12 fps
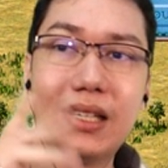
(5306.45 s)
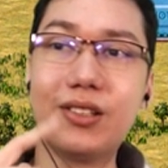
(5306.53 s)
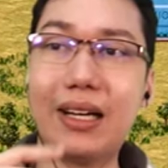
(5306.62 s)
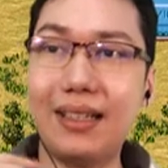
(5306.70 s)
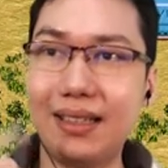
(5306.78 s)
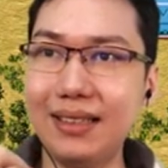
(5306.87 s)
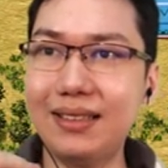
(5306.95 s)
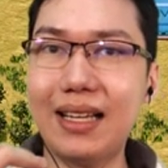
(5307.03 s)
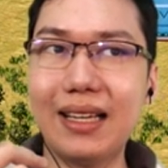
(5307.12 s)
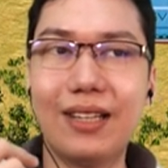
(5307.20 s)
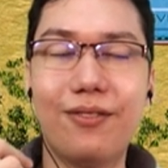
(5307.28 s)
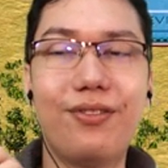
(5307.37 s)
So at least
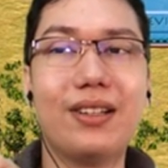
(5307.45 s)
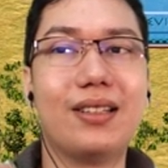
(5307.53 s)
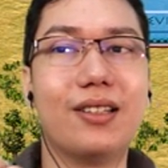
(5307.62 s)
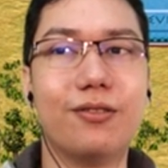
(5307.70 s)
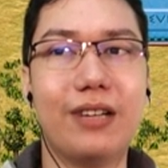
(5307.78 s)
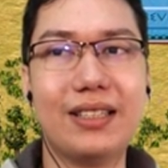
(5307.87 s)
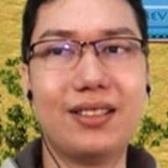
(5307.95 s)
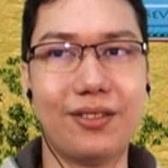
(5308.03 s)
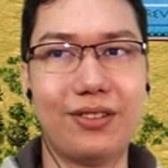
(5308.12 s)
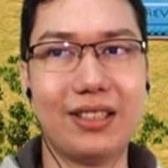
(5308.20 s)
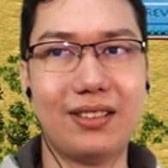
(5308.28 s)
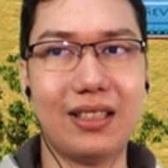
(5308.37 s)
I can fill the rest
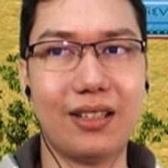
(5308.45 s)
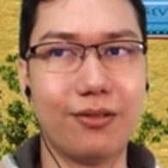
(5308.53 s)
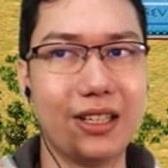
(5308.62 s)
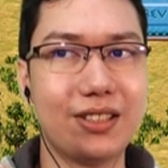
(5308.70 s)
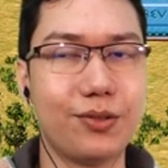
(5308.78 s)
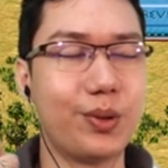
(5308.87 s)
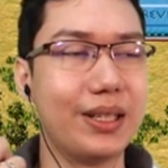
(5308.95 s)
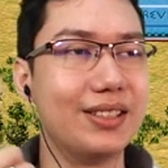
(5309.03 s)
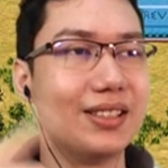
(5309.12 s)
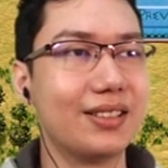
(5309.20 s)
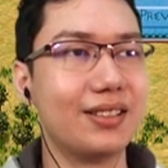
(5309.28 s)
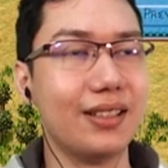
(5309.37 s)
of this year, rest of
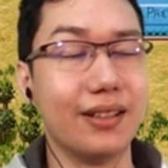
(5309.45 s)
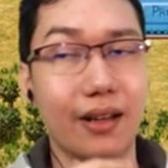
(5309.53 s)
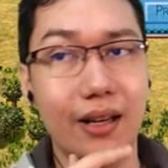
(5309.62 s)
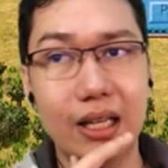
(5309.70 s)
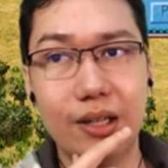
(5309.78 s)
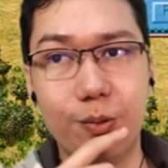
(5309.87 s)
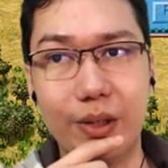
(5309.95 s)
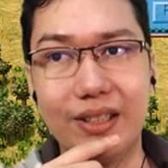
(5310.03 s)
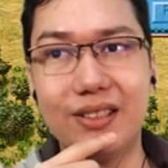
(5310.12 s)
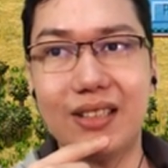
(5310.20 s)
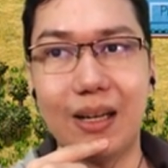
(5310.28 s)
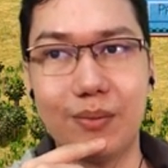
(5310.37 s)
2016,
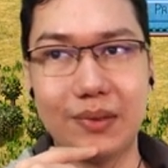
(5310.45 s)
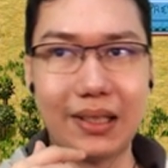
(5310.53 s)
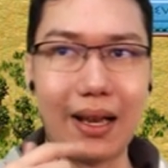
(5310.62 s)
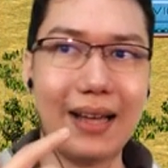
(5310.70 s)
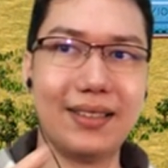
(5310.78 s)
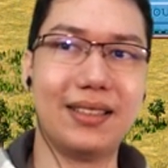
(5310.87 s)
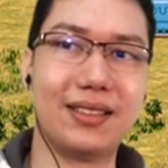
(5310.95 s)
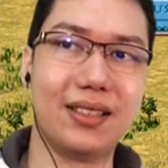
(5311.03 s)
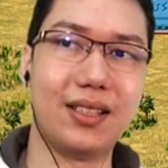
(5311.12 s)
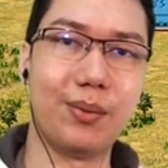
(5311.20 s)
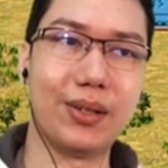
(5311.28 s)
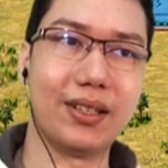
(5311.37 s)
with some classic
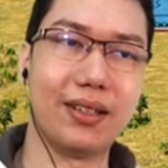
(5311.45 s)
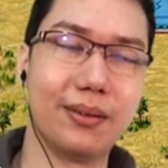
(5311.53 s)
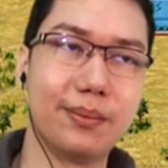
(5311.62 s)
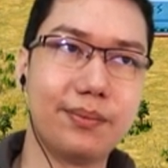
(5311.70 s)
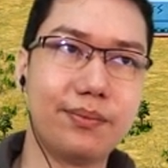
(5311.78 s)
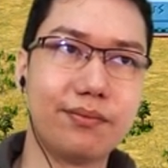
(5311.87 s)
city building.